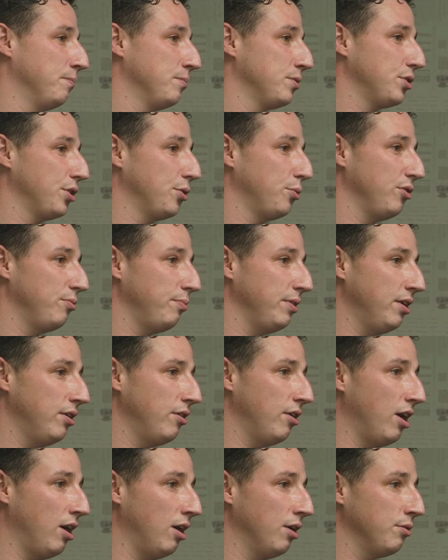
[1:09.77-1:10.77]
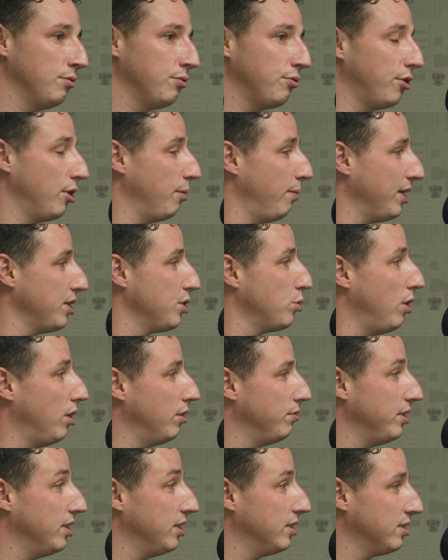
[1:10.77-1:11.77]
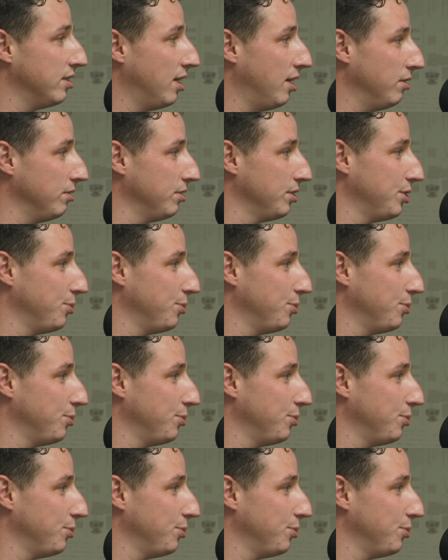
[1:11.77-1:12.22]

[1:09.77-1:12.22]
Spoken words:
So we've been around for about 12 years now.